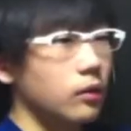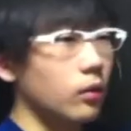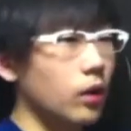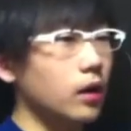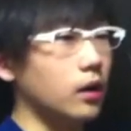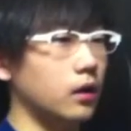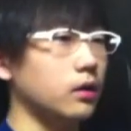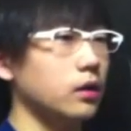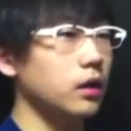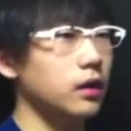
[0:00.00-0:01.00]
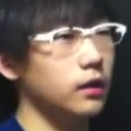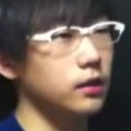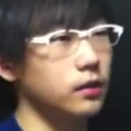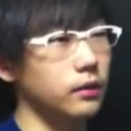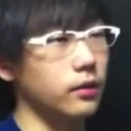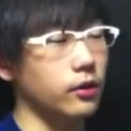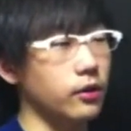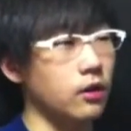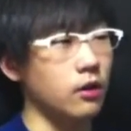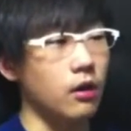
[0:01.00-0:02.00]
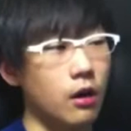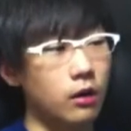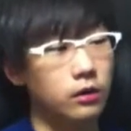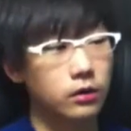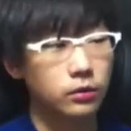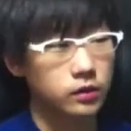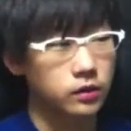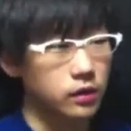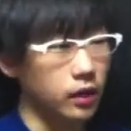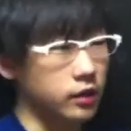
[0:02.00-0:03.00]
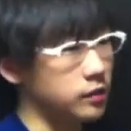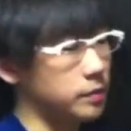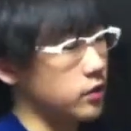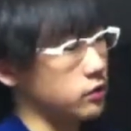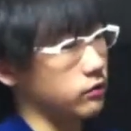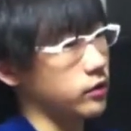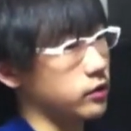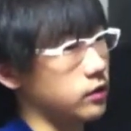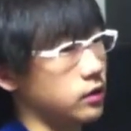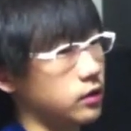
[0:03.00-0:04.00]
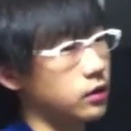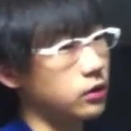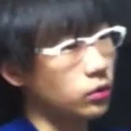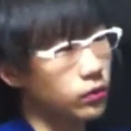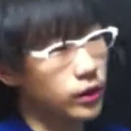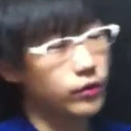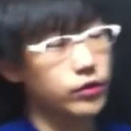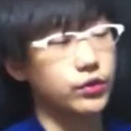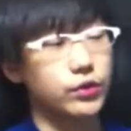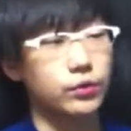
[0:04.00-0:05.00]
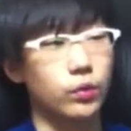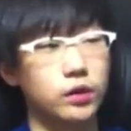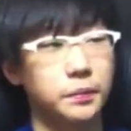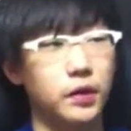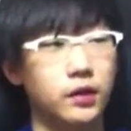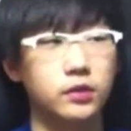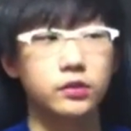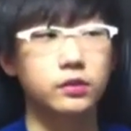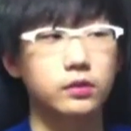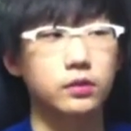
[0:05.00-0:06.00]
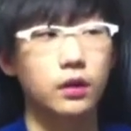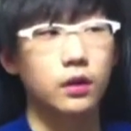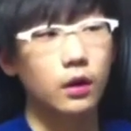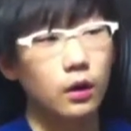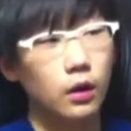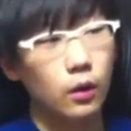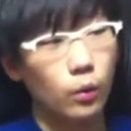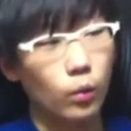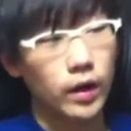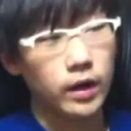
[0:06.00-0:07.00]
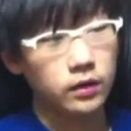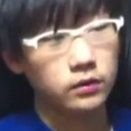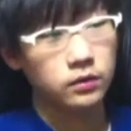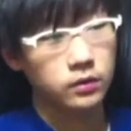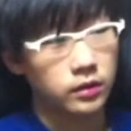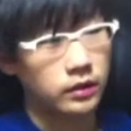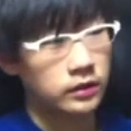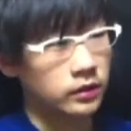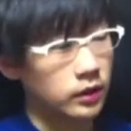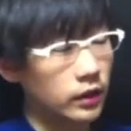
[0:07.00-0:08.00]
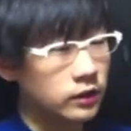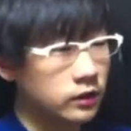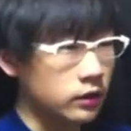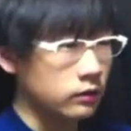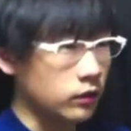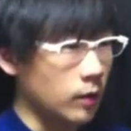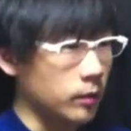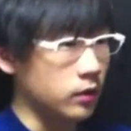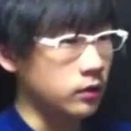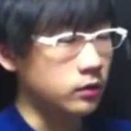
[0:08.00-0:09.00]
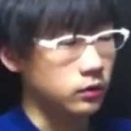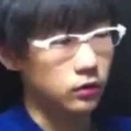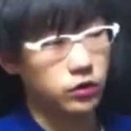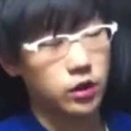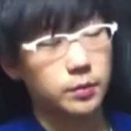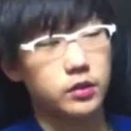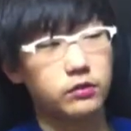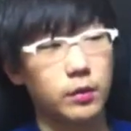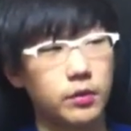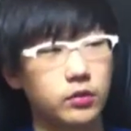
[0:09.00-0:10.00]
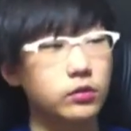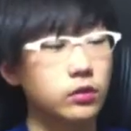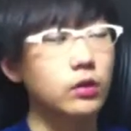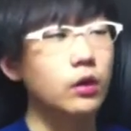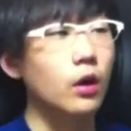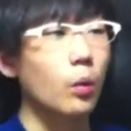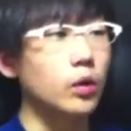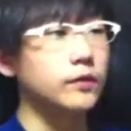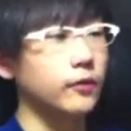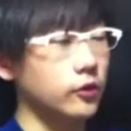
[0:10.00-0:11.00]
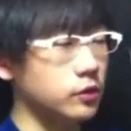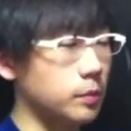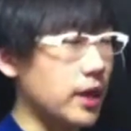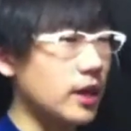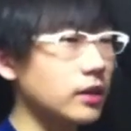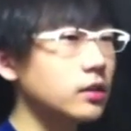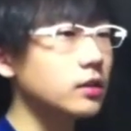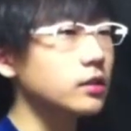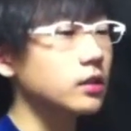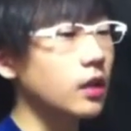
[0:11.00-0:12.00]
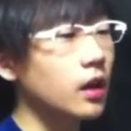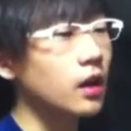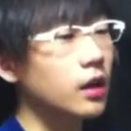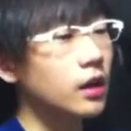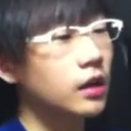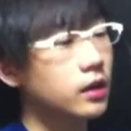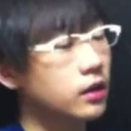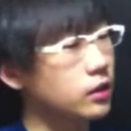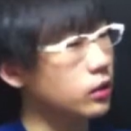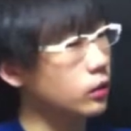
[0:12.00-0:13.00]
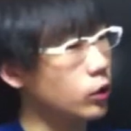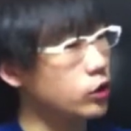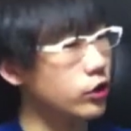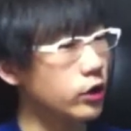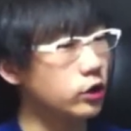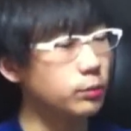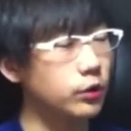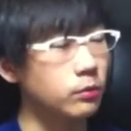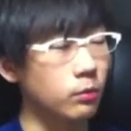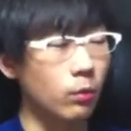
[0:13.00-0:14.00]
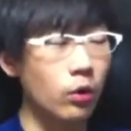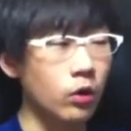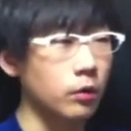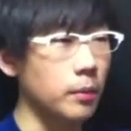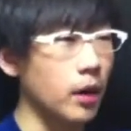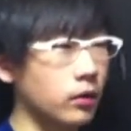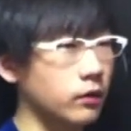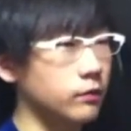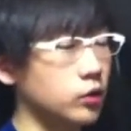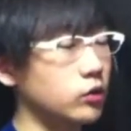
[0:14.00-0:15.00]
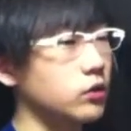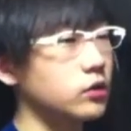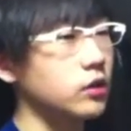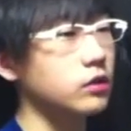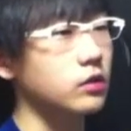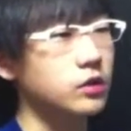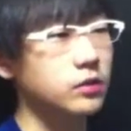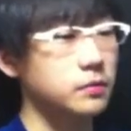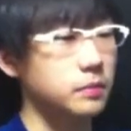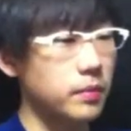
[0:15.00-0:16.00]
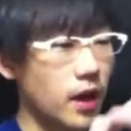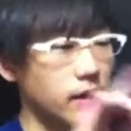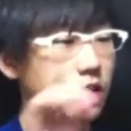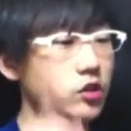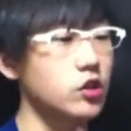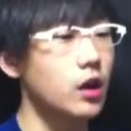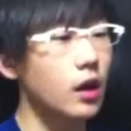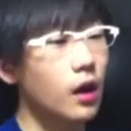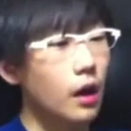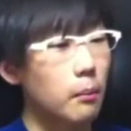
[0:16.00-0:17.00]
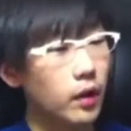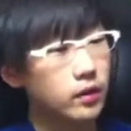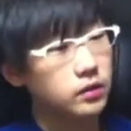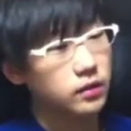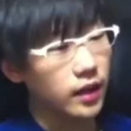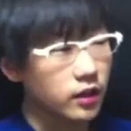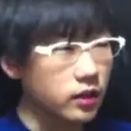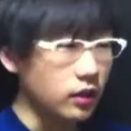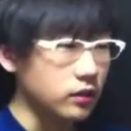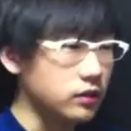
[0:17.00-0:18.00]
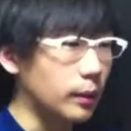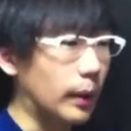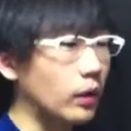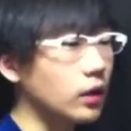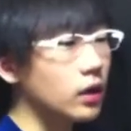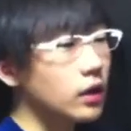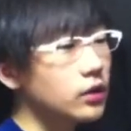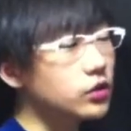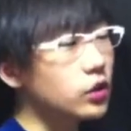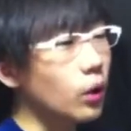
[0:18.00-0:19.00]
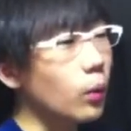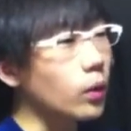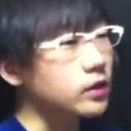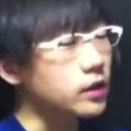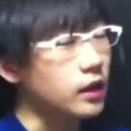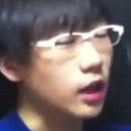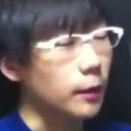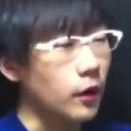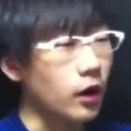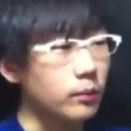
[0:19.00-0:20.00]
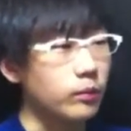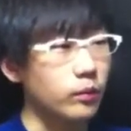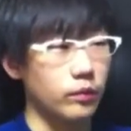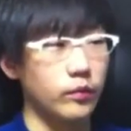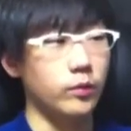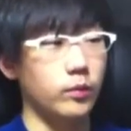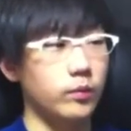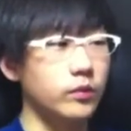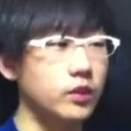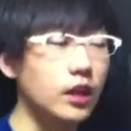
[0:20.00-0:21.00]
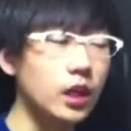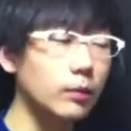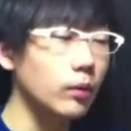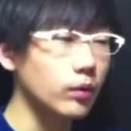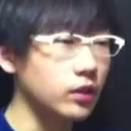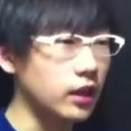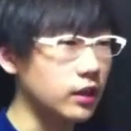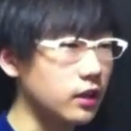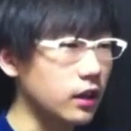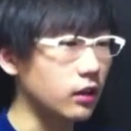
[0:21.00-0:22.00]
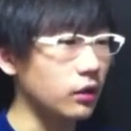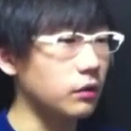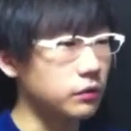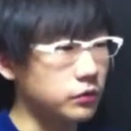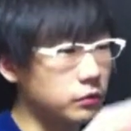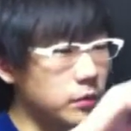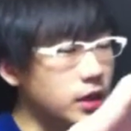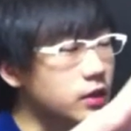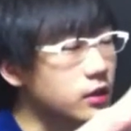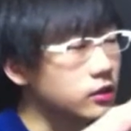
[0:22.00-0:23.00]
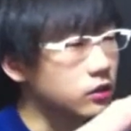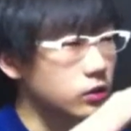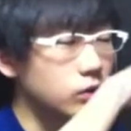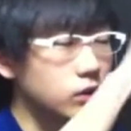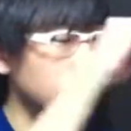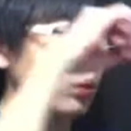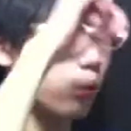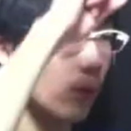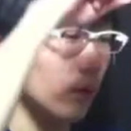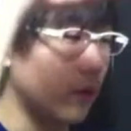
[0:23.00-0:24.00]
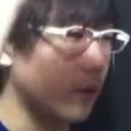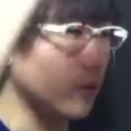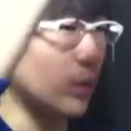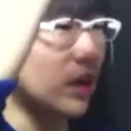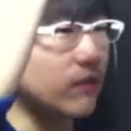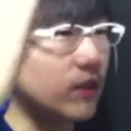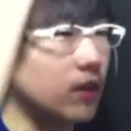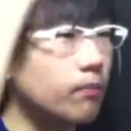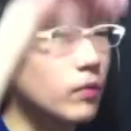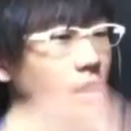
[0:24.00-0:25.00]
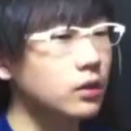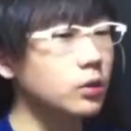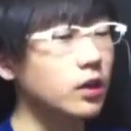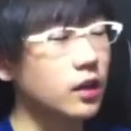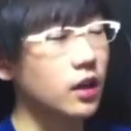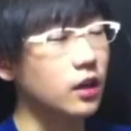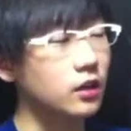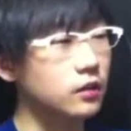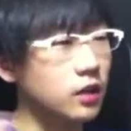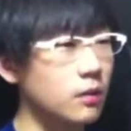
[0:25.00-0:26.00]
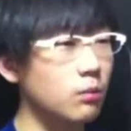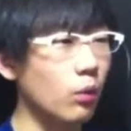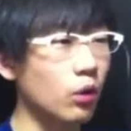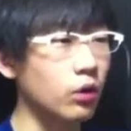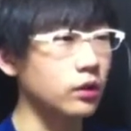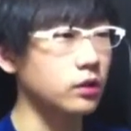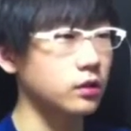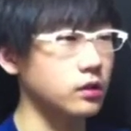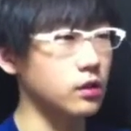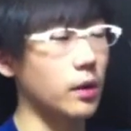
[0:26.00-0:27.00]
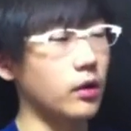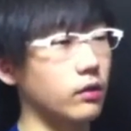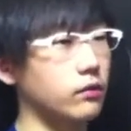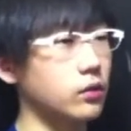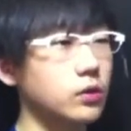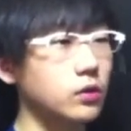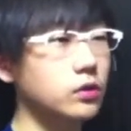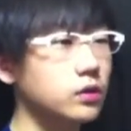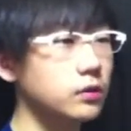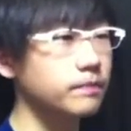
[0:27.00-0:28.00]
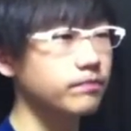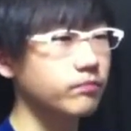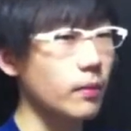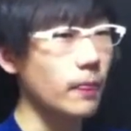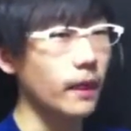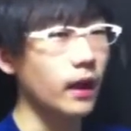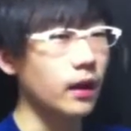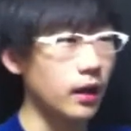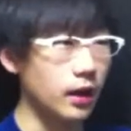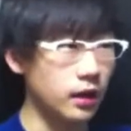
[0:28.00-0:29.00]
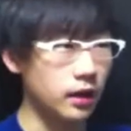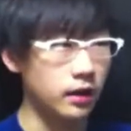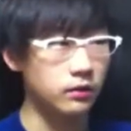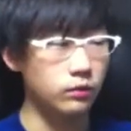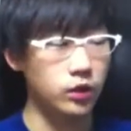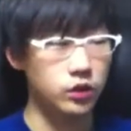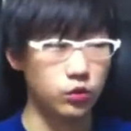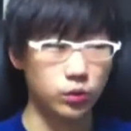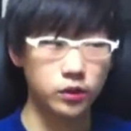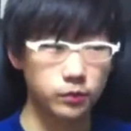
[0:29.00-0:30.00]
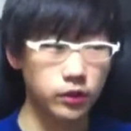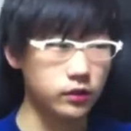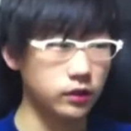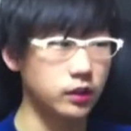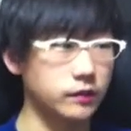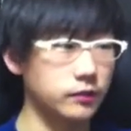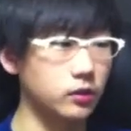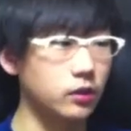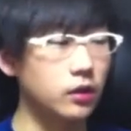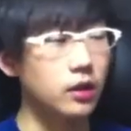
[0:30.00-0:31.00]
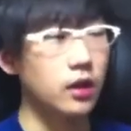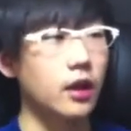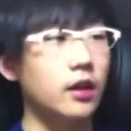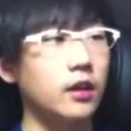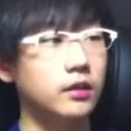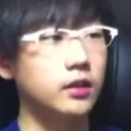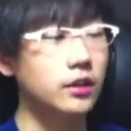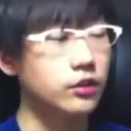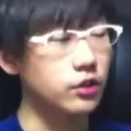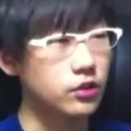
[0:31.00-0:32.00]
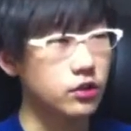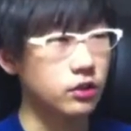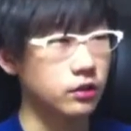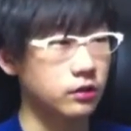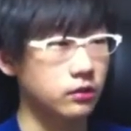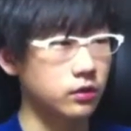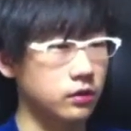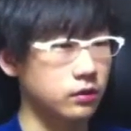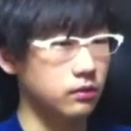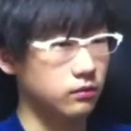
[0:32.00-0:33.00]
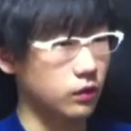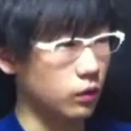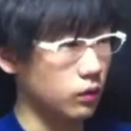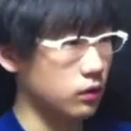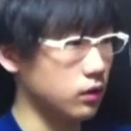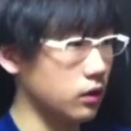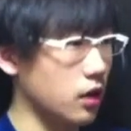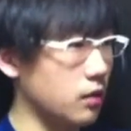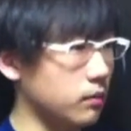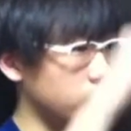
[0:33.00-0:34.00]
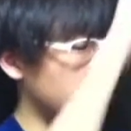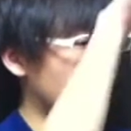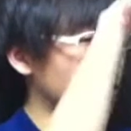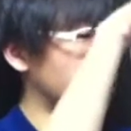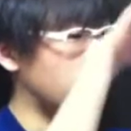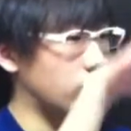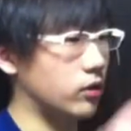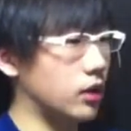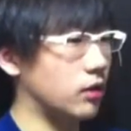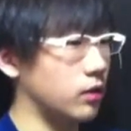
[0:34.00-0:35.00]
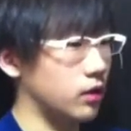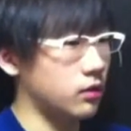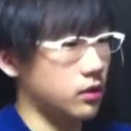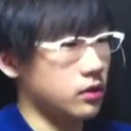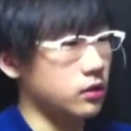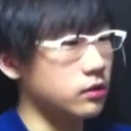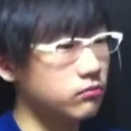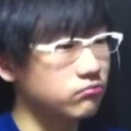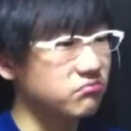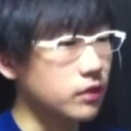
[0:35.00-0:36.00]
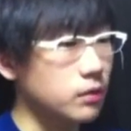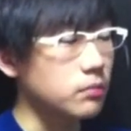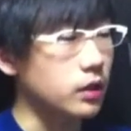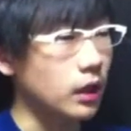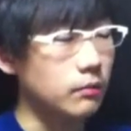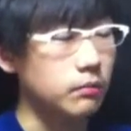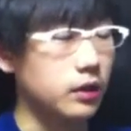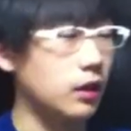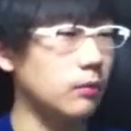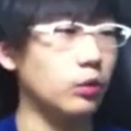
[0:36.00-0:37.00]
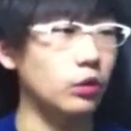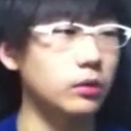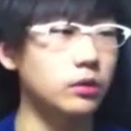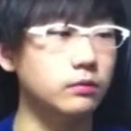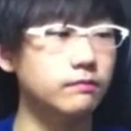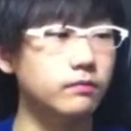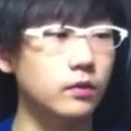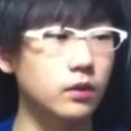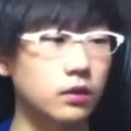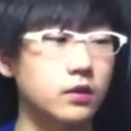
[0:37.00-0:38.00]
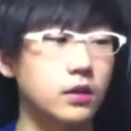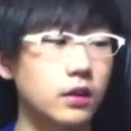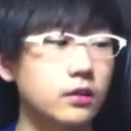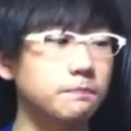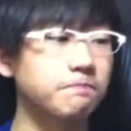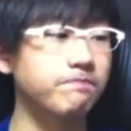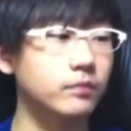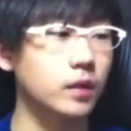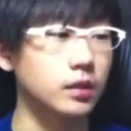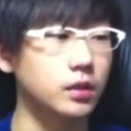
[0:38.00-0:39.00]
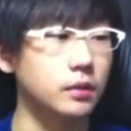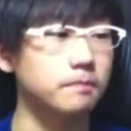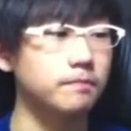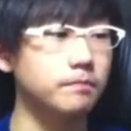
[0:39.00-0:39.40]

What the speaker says: Well, there are no special reason. The only reason was because when this instant ramen, the Japanese ramen noodle, was first made, they were trying to put more amount of noodles into this package, but they couldn't somehow. So what they came up with an idea of making these noodles very wavy, so that they can contain more amount of noodles, and which was pretty successful. And that tradition just came down and down and down, and it just became normal these days. That's it.